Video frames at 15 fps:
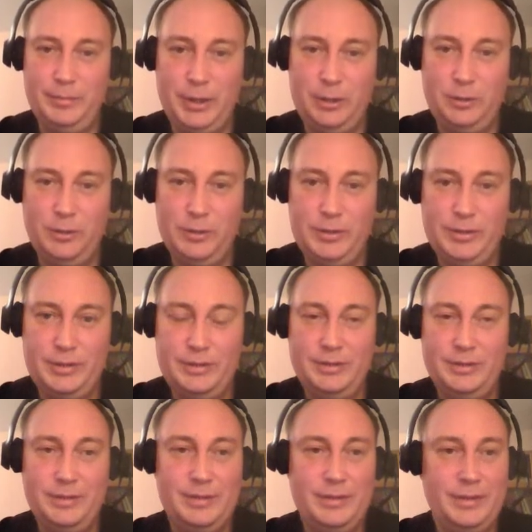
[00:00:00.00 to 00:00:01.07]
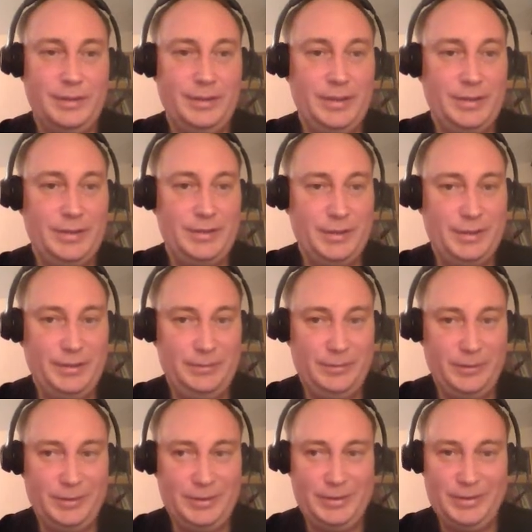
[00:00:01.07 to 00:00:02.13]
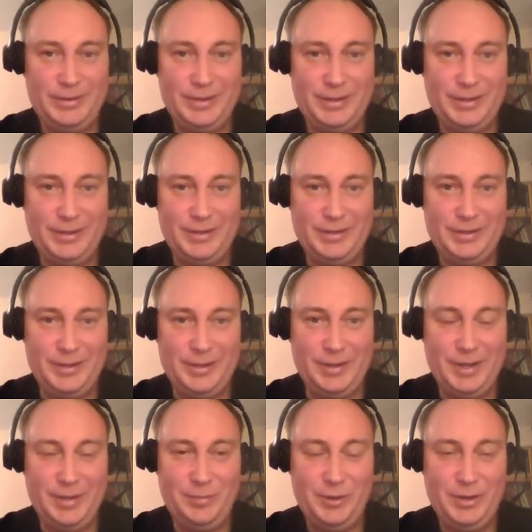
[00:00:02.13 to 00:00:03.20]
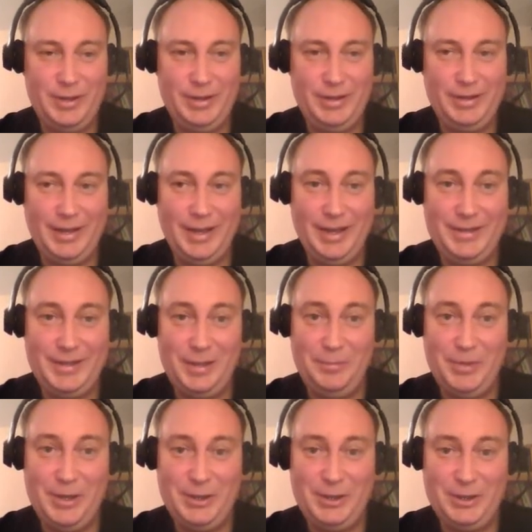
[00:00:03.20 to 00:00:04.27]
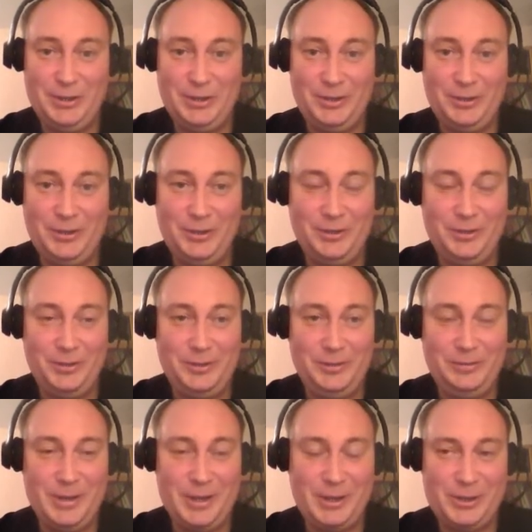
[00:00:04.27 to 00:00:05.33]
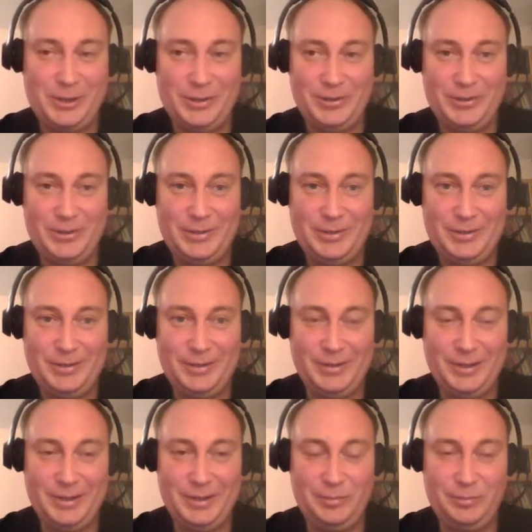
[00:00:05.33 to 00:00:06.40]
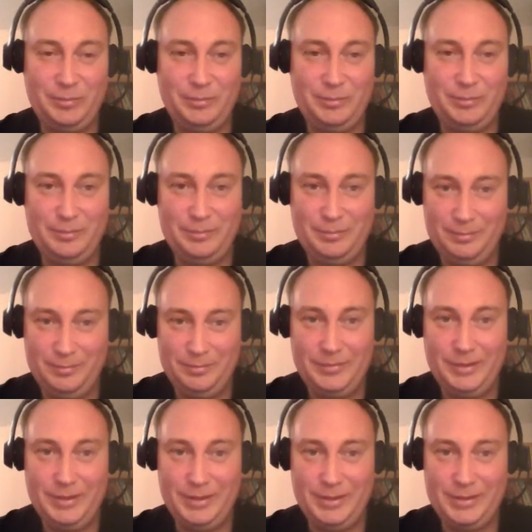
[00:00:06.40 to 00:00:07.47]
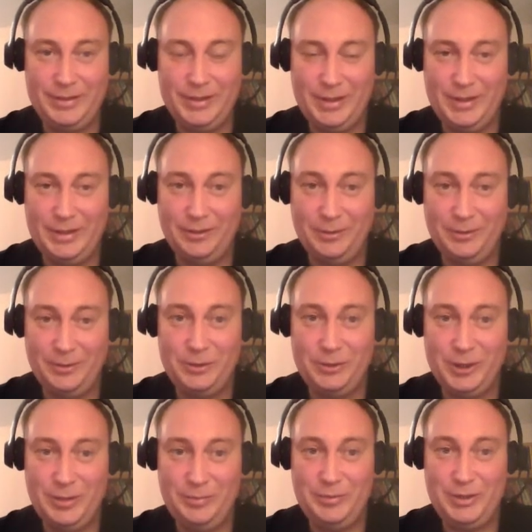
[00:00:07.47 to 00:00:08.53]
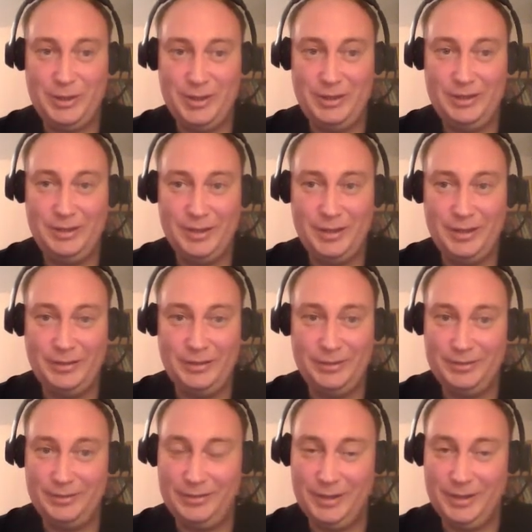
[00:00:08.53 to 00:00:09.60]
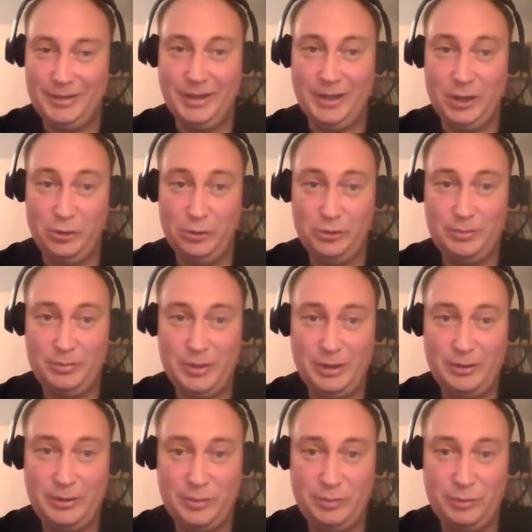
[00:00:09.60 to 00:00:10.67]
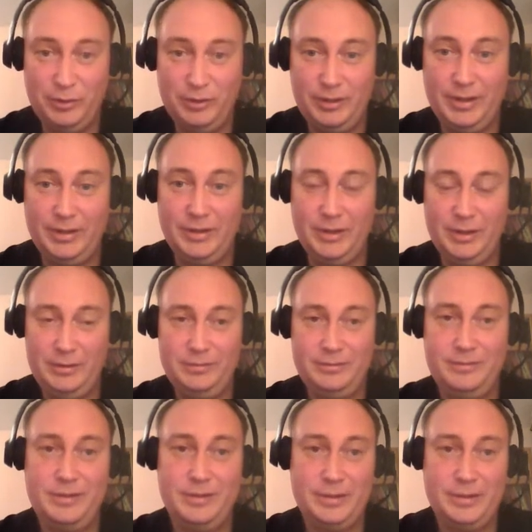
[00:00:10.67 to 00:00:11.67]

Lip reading: Because that's a different standard C library. As I mentioned, not all the functions that is there on glibc and that are used by HotSpot are there.